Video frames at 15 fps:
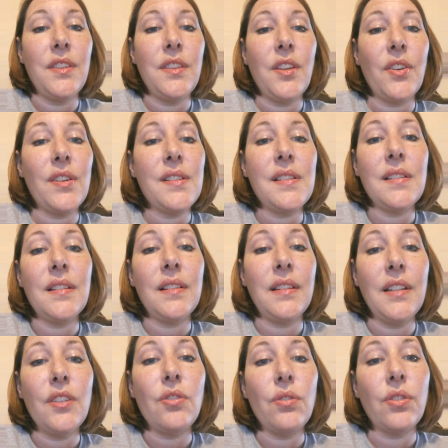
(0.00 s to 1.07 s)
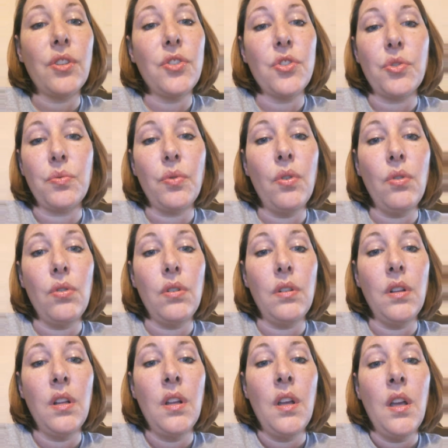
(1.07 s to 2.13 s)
there is little control